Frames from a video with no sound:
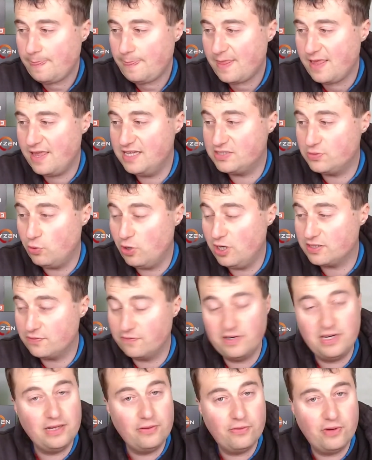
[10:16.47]
It's worked
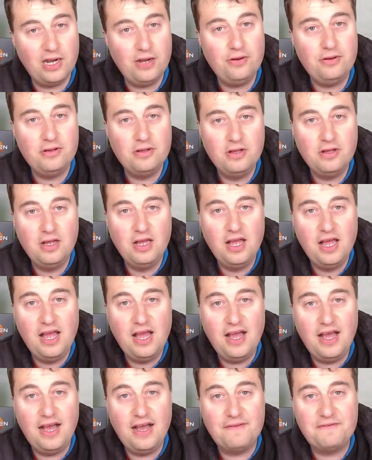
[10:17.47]
really well.
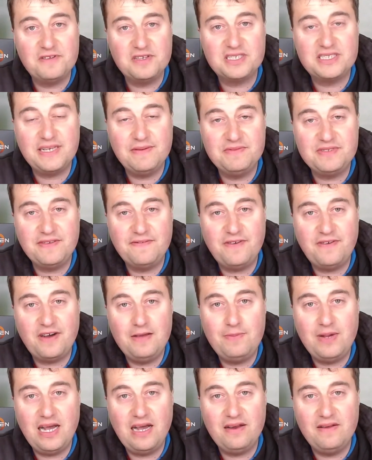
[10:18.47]
Uh, for the £75
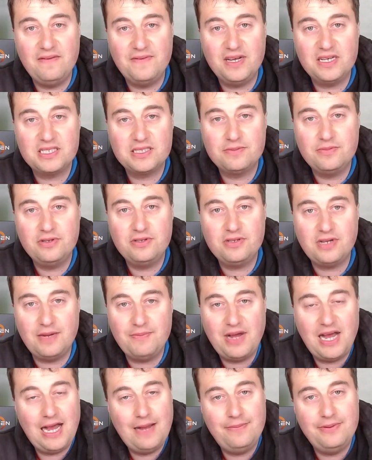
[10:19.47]
investment, I'm
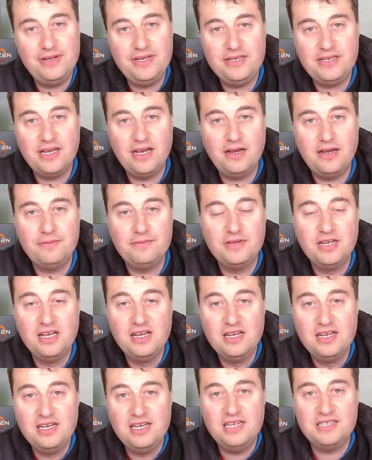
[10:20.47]
happy. Um,
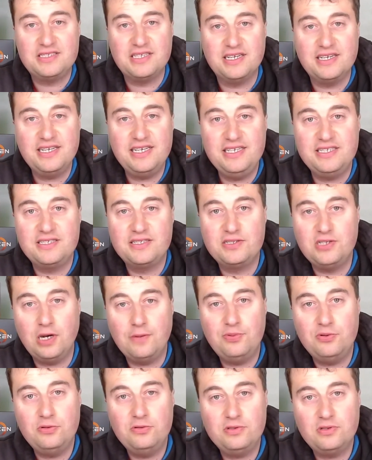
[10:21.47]
it's at least
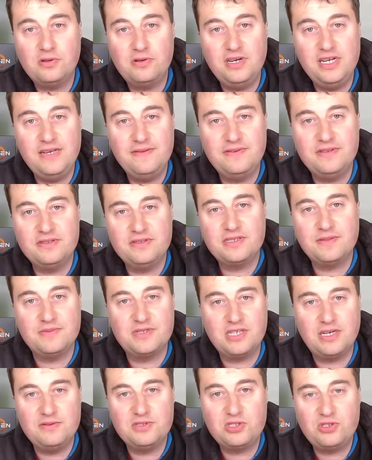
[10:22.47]
doubled or even
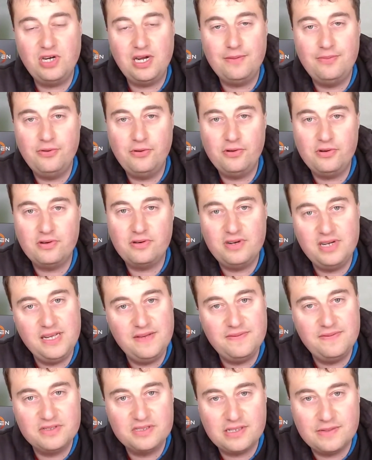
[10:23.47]
sometimes trebled or
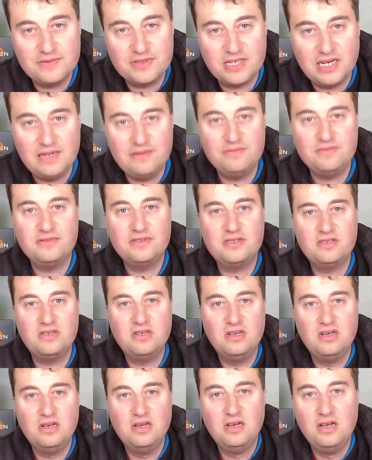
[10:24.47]
even sometimes
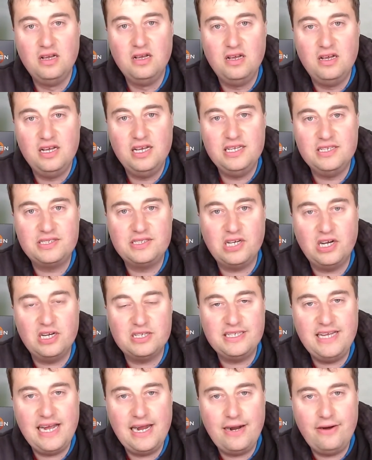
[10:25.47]
in certain
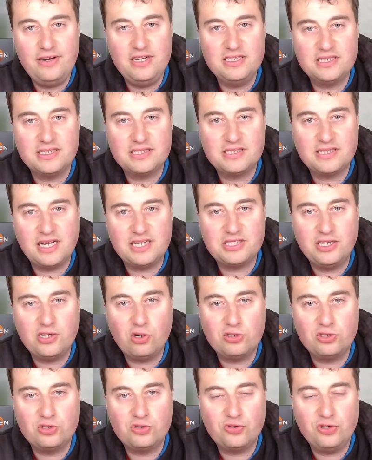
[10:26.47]
areas has actually
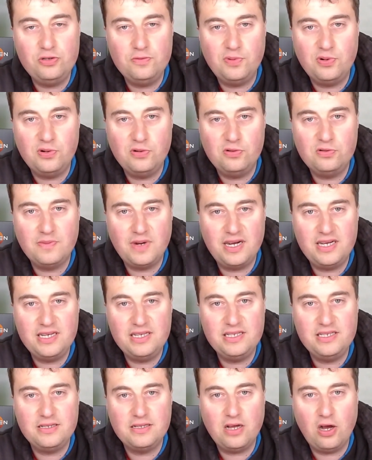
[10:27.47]
quadrupled my
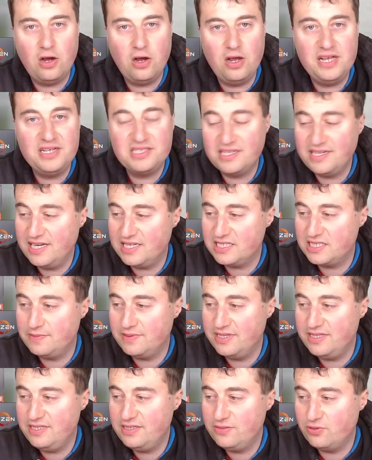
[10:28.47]
uh, internet
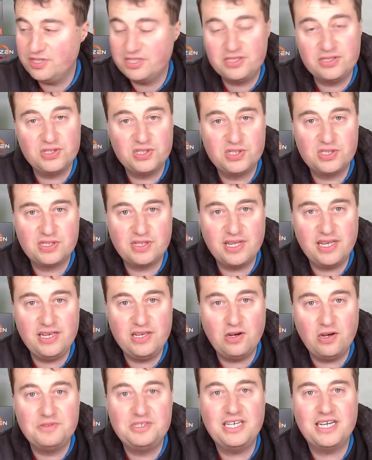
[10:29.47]
speed, which was the
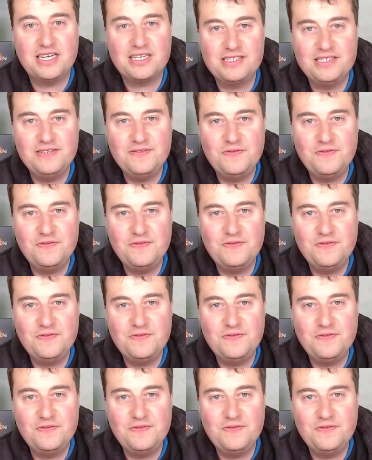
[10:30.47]
objective.